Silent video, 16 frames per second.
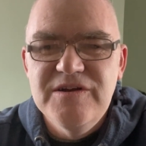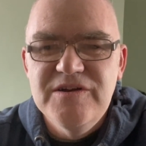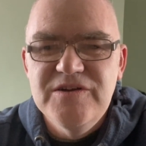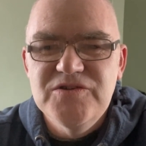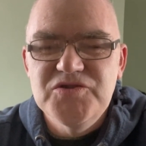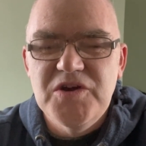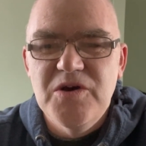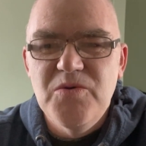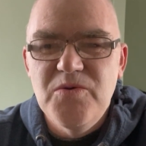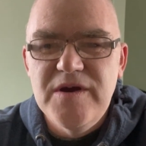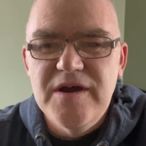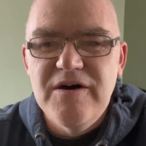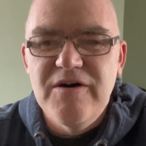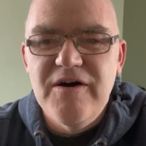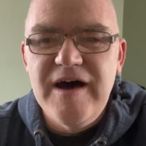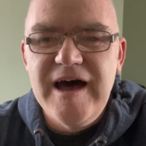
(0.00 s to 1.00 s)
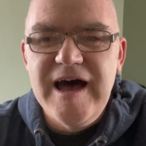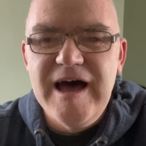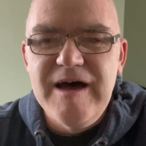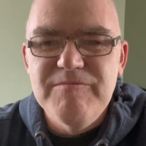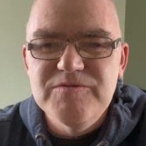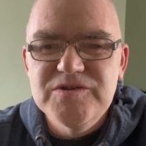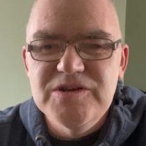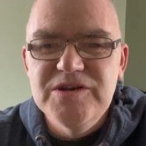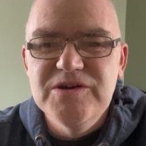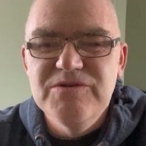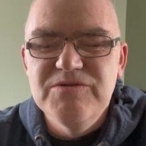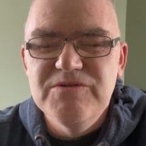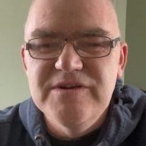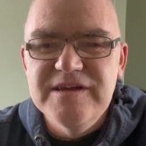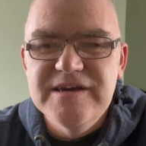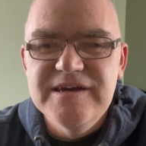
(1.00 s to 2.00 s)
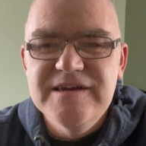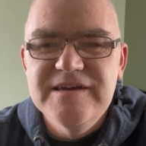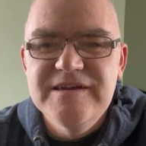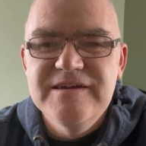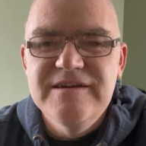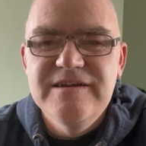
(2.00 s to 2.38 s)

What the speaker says: So we are absolutely